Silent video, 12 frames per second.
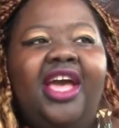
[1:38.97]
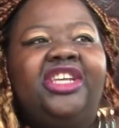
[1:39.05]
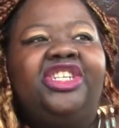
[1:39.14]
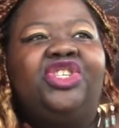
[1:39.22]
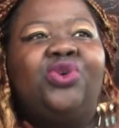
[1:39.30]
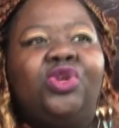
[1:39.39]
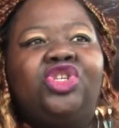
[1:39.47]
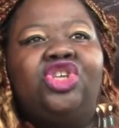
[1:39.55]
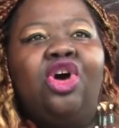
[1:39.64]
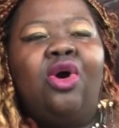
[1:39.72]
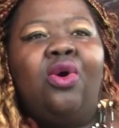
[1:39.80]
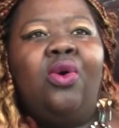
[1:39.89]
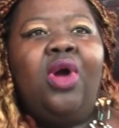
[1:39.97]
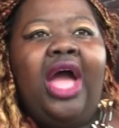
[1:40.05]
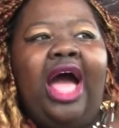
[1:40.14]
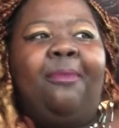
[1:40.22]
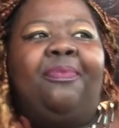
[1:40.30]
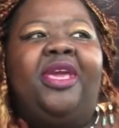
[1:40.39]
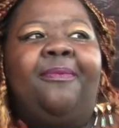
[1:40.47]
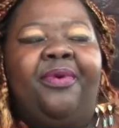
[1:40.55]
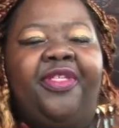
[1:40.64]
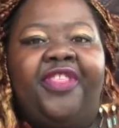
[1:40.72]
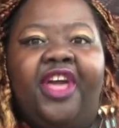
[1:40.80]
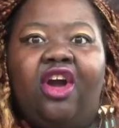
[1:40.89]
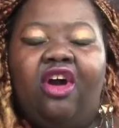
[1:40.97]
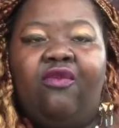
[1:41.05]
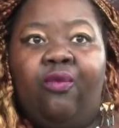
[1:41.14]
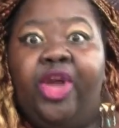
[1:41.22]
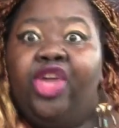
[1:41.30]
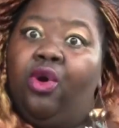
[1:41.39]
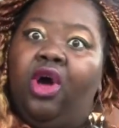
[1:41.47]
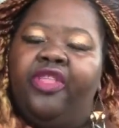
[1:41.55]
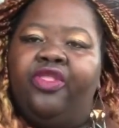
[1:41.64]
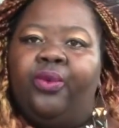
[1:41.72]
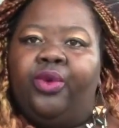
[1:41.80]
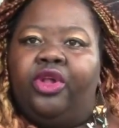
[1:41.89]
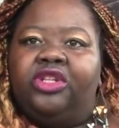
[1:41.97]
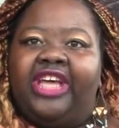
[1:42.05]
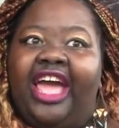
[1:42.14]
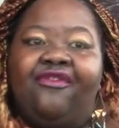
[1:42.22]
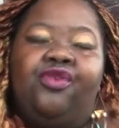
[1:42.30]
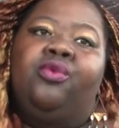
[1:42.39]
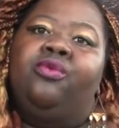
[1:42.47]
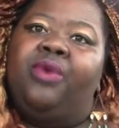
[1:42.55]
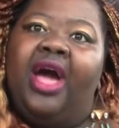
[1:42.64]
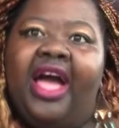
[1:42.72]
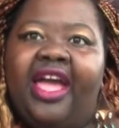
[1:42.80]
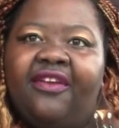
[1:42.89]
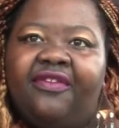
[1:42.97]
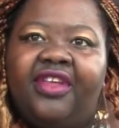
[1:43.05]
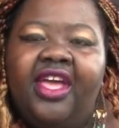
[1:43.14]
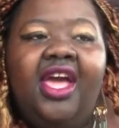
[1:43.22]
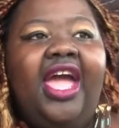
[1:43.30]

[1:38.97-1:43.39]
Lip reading: She's also how people think of where you are in the world. Have you arrived?